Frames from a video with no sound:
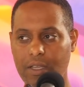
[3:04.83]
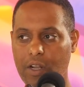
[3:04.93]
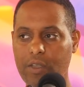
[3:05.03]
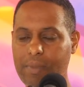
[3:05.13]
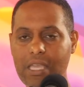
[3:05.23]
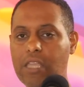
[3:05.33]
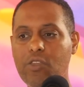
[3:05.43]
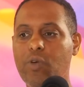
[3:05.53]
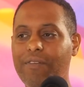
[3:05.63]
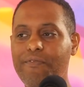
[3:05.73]
you know, I
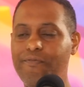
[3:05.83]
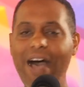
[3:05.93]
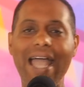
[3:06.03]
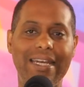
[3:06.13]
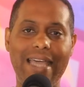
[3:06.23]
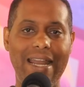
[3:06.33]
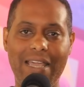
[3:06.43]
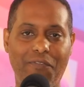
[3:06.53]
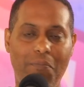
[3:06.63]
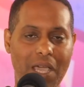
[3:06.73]
mean, you can find that
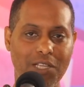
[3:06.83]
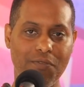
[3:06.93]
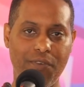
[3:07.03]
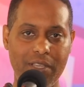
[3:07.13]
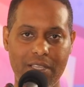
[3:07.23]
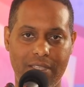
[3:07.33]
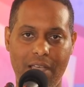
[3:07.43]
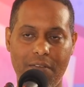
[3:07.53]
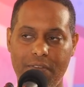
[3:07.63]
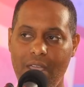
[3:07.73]
information for
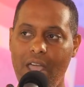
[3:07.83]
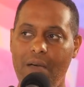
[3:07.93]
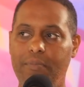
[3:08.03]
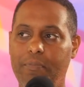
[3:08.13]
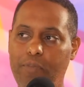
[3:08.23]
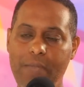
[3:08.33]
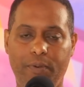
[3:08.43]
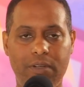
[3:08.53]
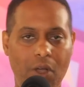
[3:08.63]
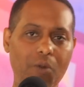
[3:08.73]
yourself, but
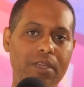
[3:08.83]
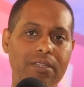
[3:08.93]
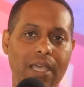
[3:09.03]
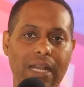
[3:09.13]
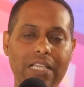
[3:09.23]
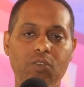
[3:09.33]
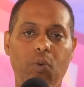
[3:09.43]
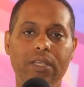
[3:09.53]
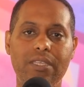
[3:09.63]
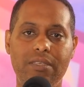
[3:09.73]
people know this now, and they
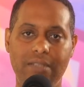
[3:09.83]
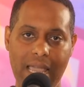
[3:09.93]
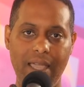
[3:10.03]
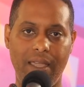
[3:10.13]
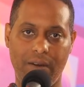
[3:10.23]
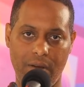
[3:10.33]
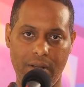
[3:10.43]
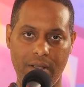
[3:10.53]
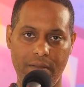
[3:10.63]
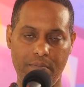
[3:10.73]
just want to stay
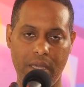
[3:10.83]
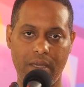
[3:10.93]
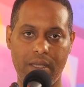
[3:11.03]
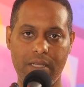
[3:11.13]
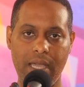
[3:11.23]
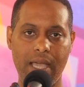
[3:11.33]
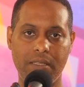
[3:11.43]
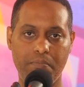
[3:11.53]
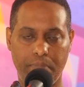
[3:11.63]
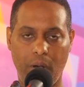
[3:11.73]
ignorant. Because he
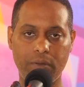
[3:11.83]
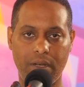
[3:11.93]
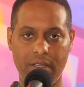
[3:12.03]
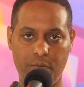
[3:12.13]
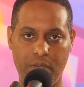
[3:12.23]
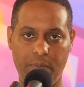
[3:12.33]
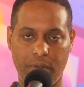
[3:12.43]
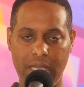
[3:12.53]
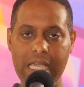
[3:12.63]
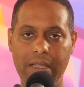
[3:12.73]
has emboldened these
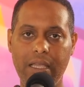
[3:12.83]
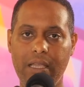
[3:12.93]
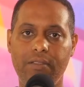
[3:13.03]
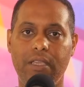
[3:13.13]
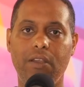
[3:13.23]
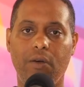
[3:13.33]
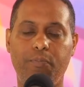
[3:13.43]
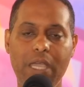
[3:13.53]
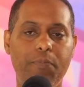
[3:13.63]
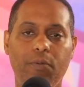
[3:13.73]
people. He, he, you know,
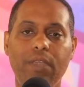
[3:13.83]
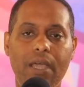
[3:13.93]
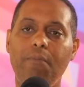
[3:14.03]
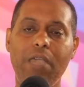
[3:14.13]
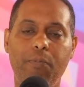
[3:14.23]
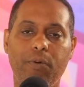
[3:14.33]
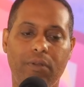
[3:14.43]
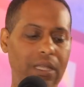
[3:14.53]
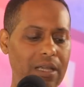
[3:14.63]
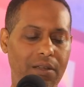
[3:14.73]
people,
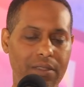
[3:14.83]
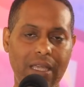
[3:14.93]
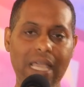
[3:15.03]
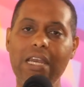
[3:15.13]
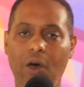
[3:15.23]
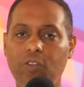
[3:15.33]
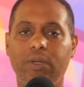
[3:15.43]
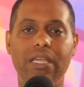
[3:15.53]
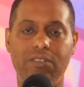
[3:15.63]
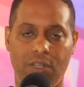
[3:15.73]
people, you know, he
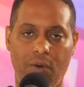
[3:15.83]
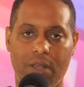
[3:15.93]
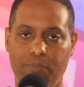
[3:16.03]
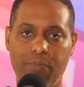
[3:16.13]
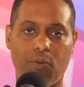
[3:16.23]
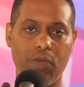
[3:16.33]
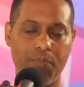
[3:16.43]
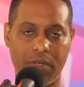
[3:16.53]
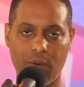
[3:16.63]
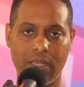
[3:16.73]
knows what he's doing, and people
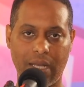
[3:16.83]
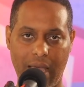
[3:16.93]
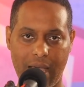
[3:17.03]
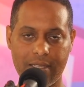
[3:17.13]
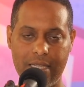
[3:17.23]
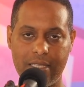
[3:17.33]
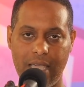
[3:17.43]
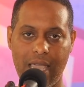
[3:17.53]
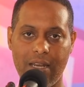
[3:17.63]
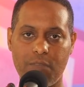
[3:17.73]
read between the lines. He's
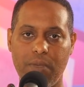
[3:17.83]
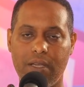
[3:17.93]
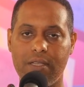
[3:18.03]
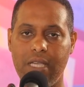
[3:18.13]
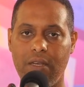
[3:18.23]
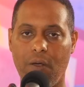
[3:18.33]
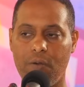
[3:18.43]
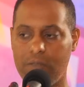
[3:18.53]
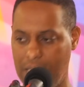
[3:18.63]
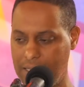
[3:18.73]
saying this because he
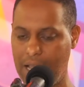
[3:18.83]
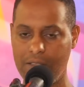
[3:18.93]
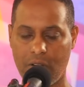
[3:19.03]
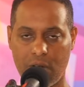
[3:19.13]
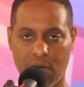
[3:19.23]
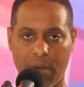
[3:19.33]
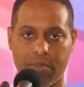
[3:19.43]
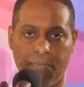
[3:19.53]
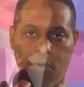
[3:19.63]
knows that's how he's going to drum up